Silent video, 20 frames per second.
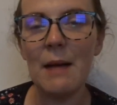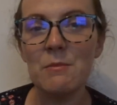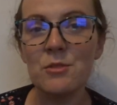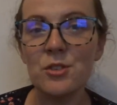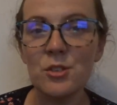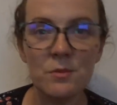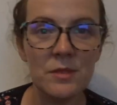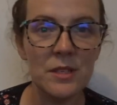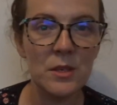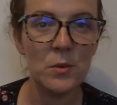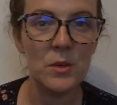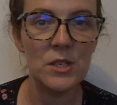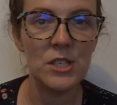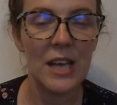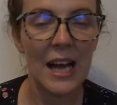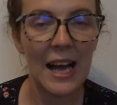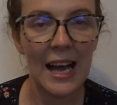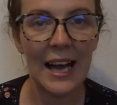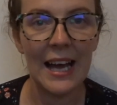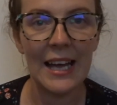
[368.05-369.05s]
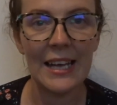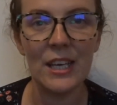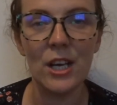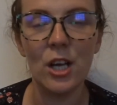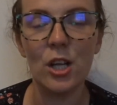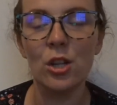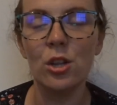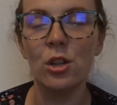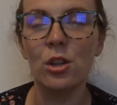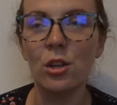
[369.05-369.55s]
something which
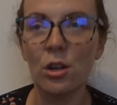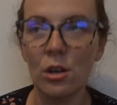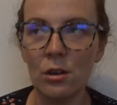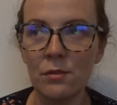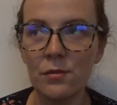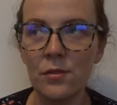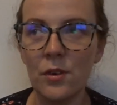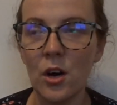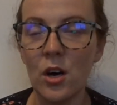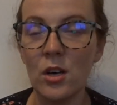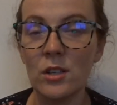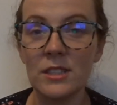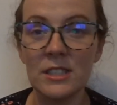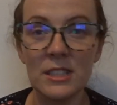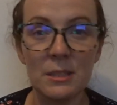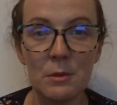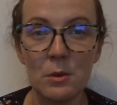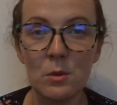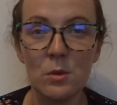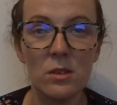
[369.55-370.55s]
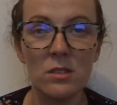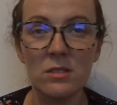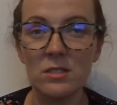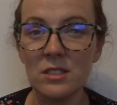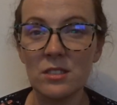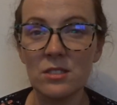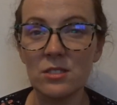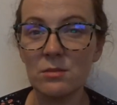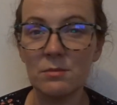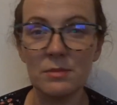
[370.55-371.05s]
I love on Slimming World
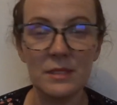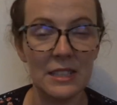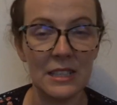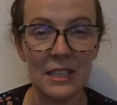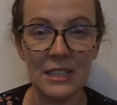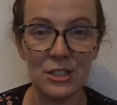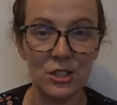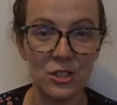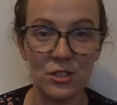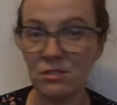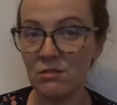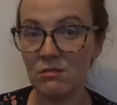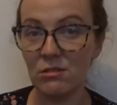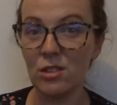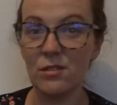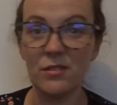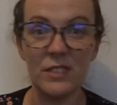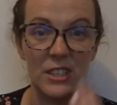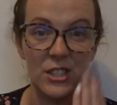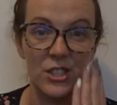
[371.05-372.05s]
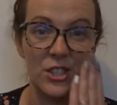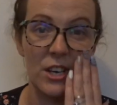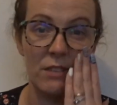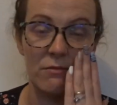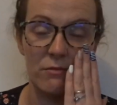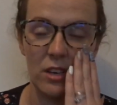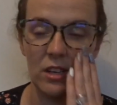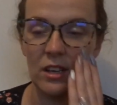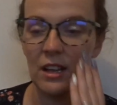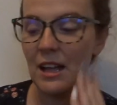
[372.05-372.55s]
and something I just love in
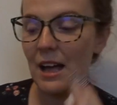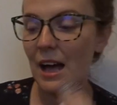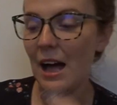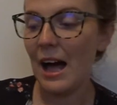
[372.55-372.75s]
general